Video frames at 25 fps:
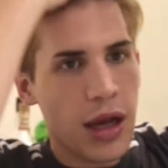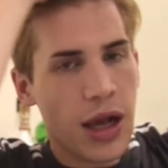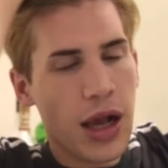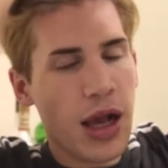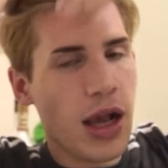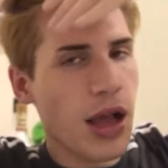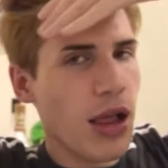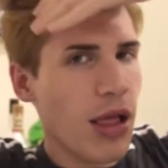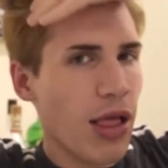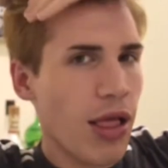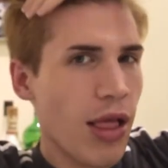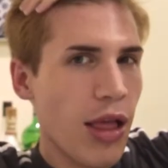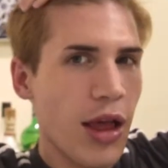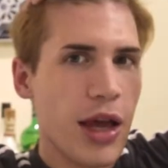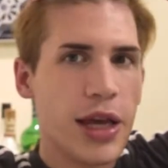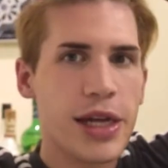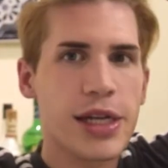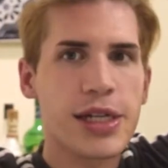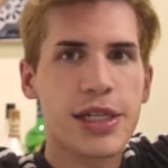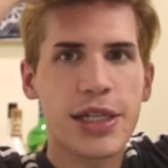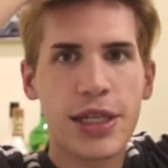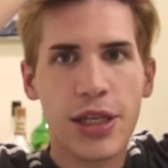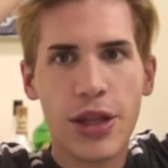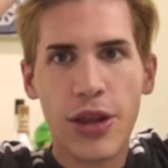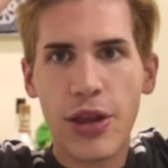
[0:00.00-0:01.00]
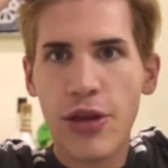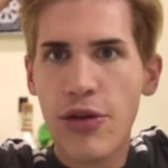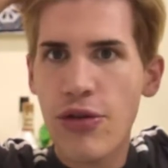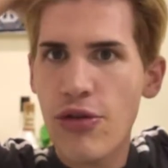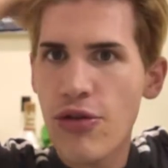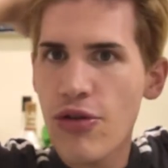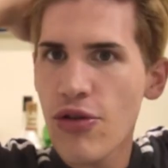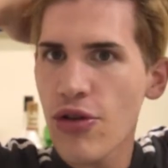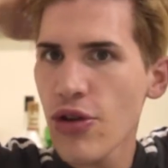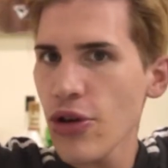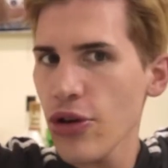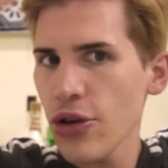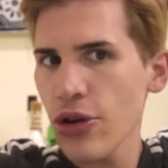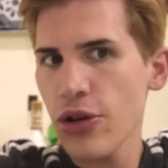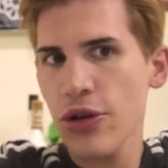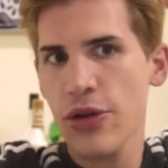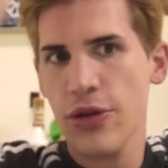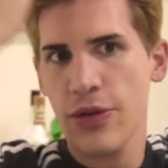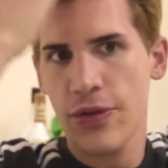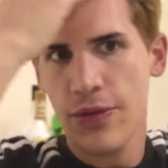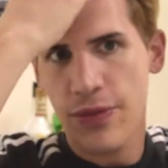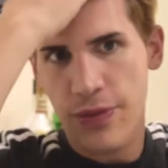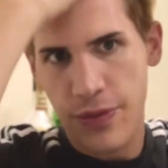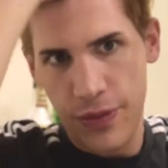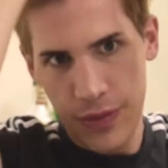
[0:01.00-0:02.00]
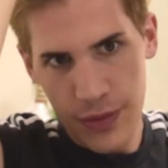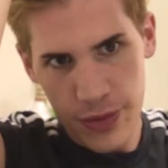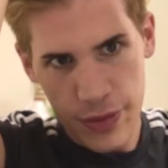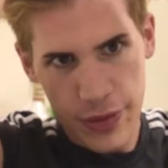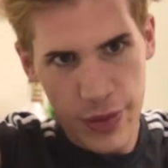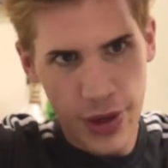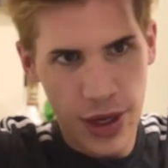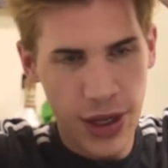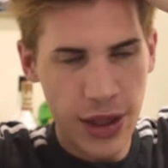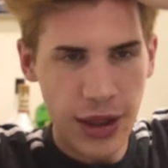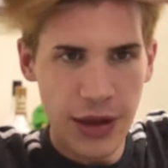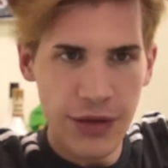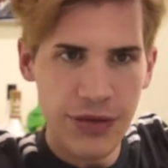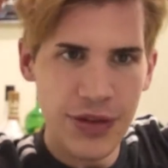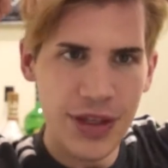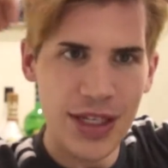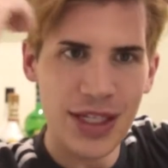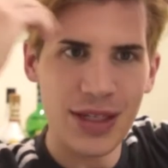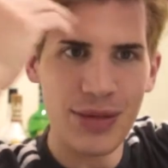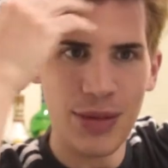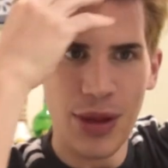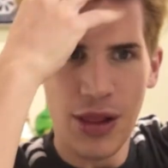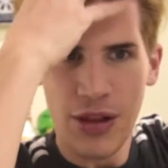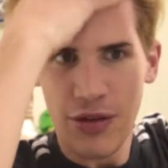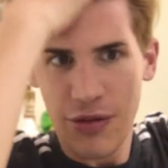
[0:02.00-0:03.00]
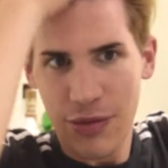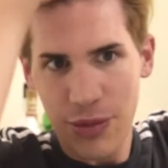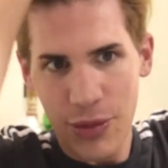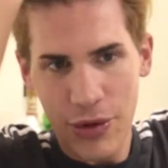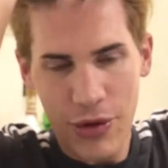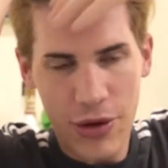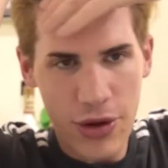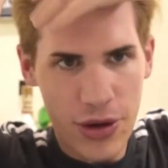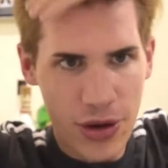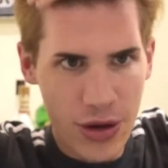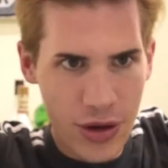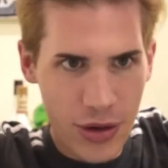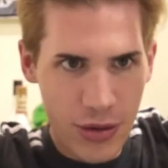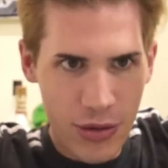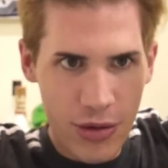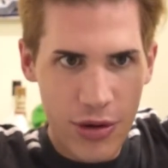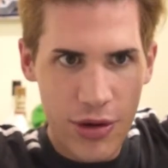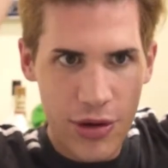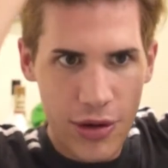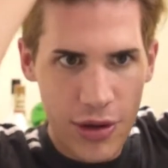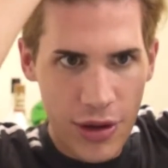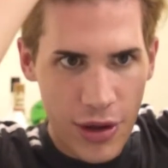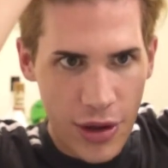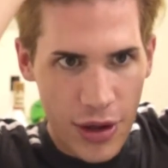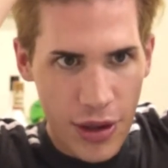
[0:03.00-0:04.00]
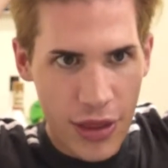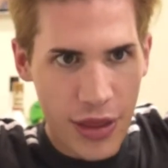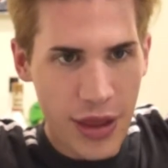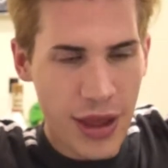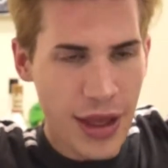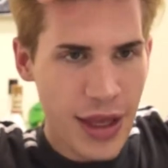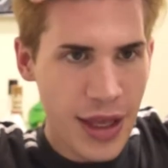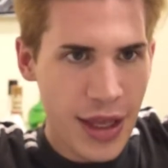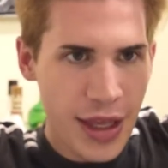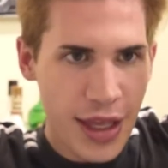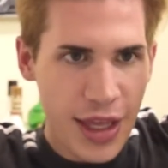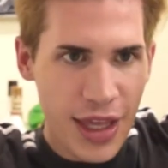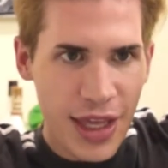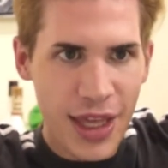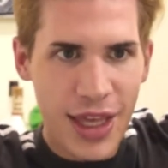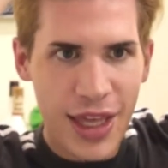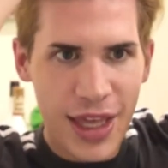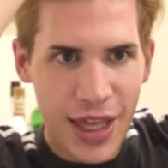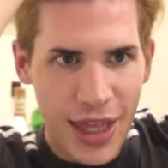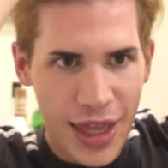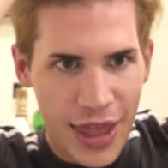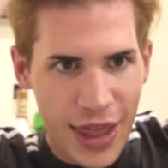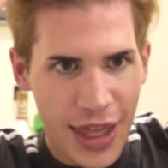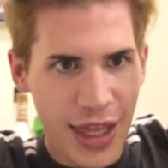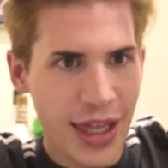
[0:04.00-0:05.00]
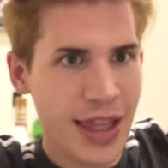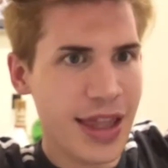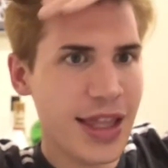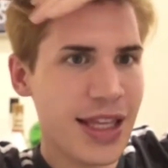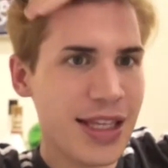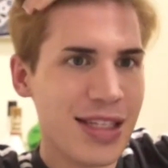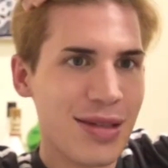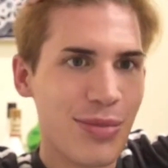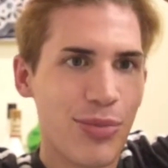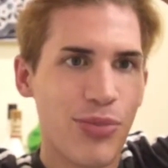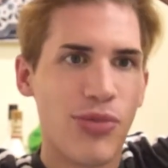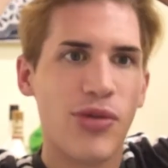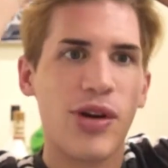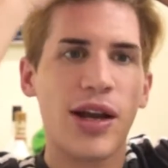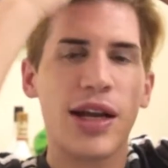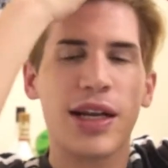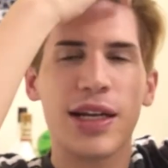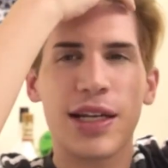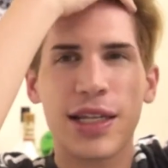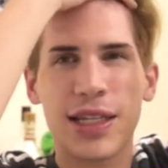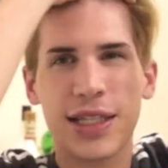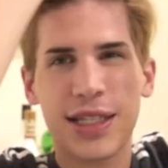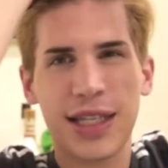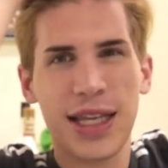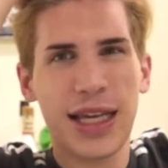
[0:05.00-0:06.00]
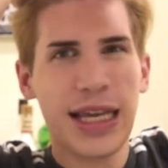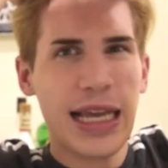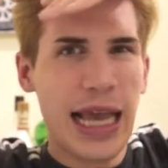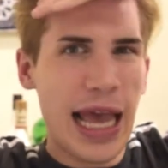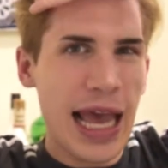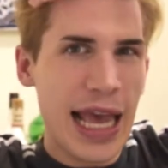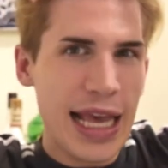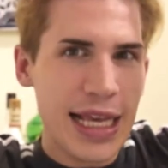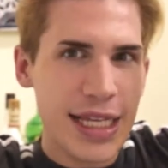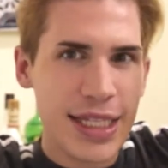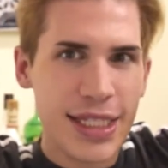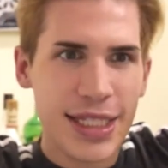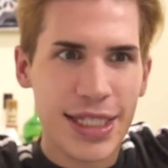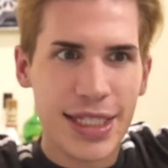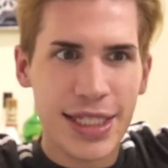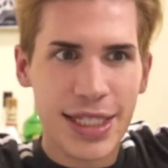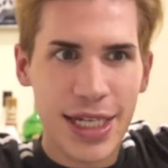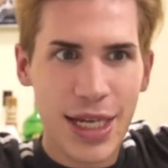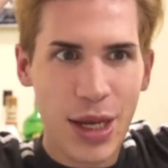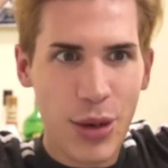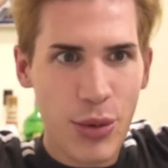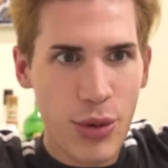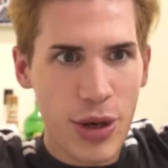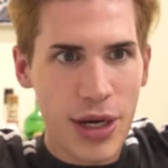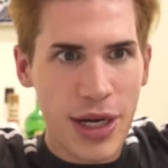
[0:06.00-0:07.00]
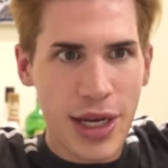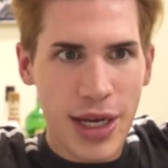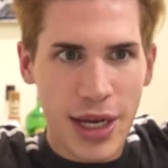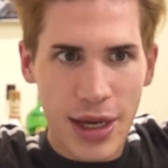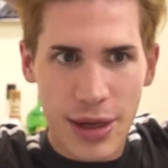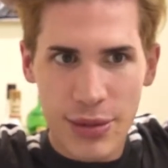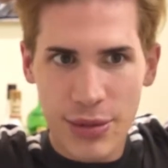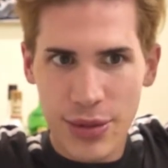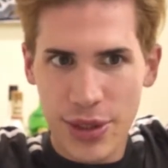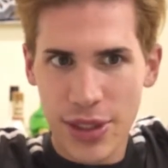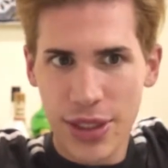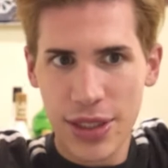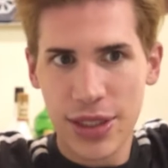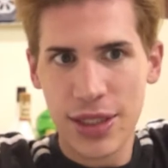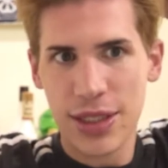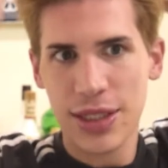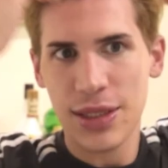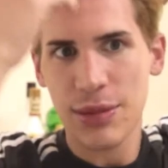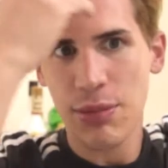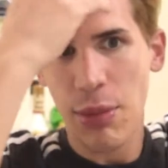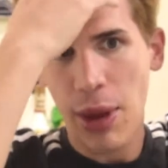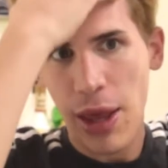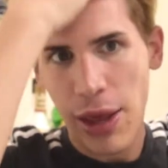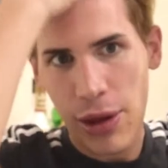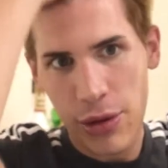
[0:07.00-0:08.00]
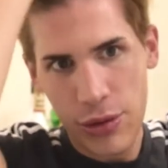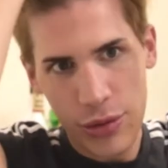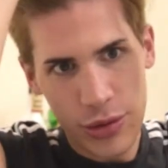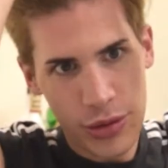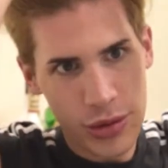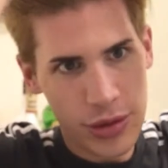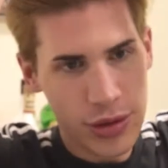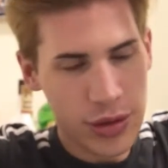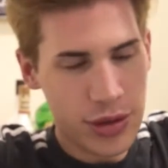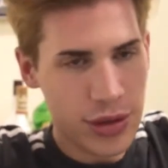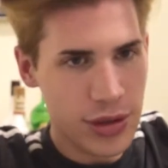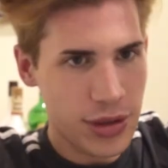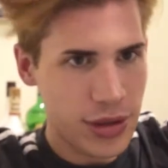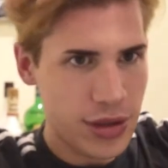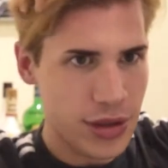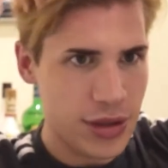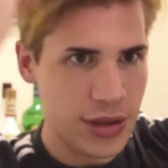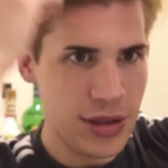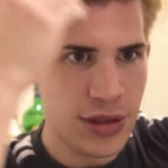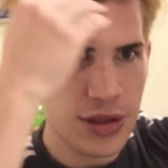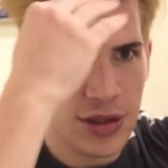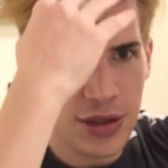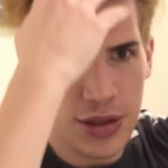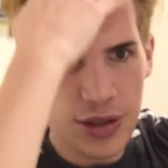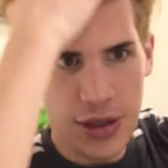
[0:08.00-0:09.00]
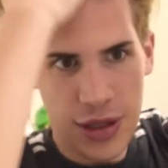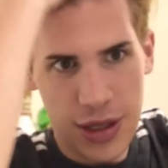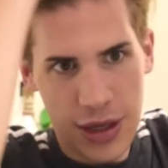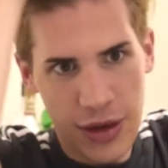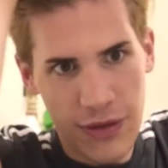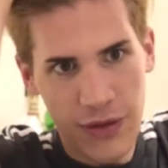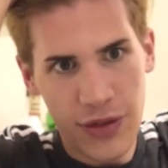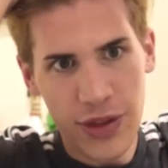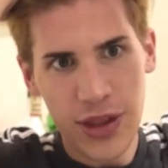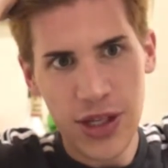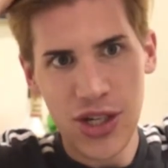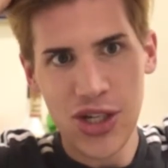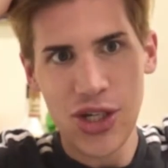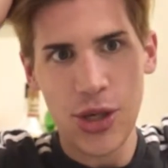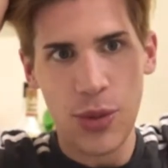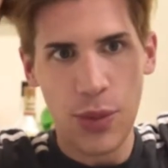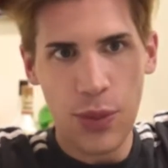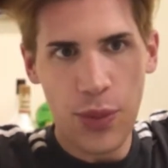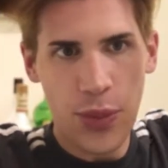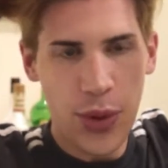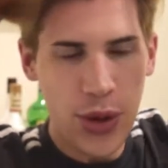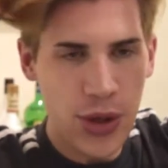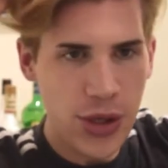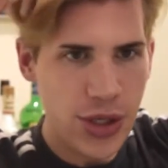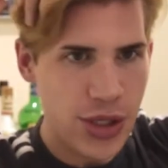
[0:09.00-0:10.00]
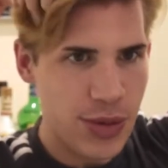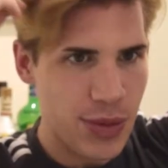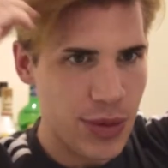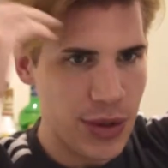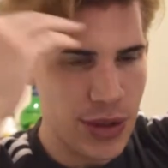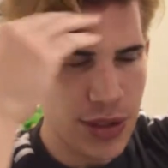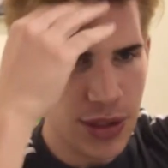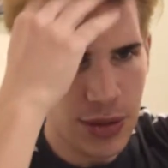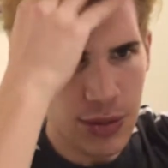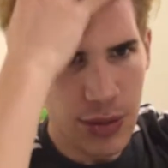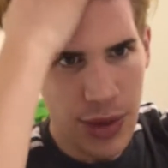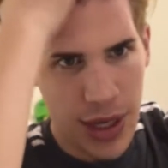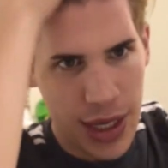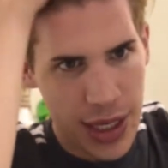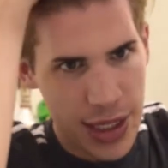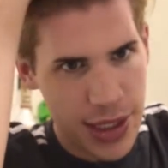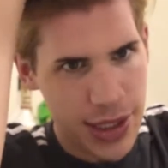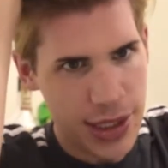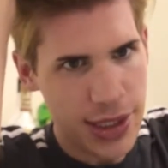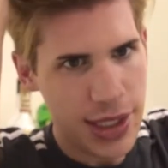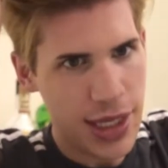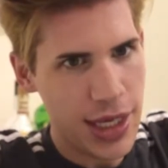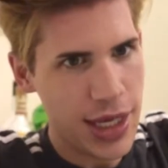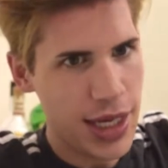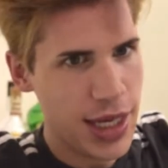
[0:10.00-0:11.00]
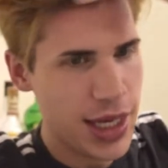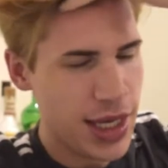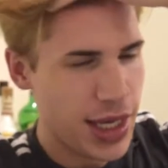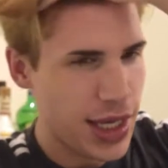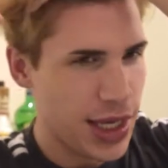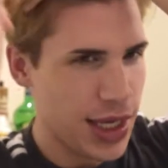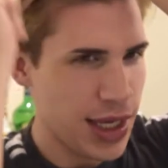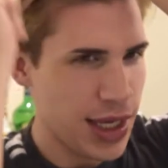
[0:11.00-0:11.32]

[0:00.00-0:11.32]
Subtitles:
glide it through. I love the smell of Moroccan oil. I think like this brand has like aced it when it comes to smells. The shampoo smells amazing.